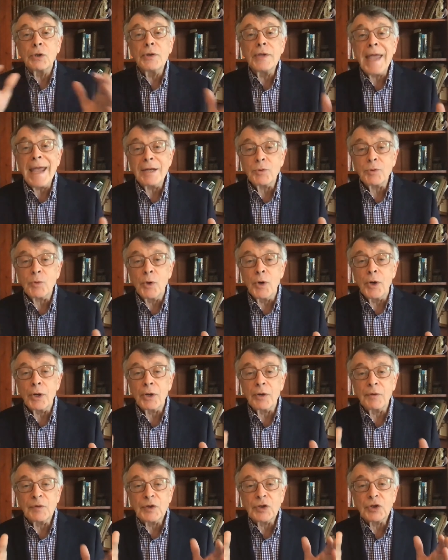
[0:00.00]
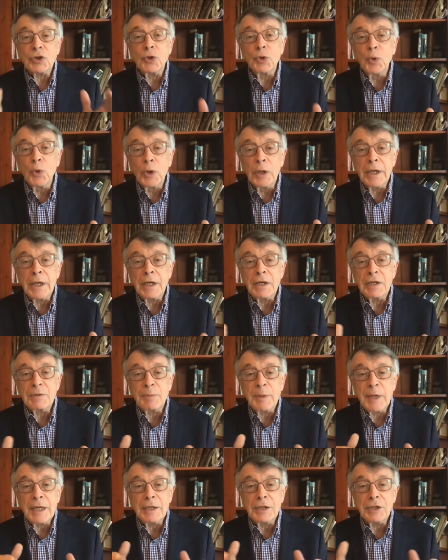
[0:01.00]
network of schooling has
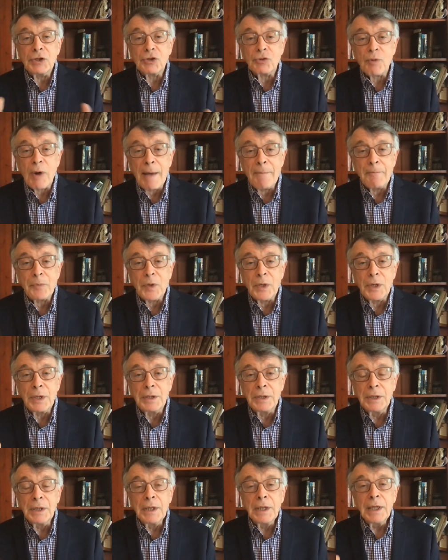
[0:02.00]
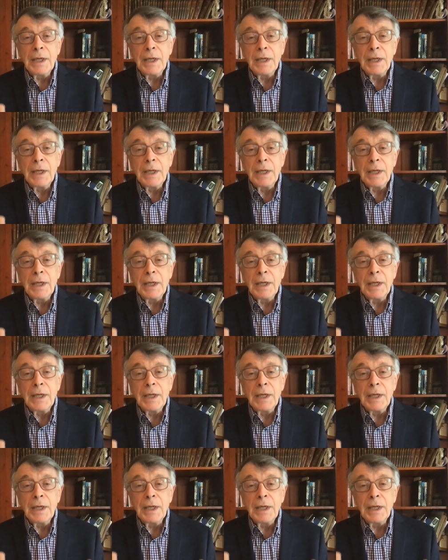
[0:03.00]
been disrupted.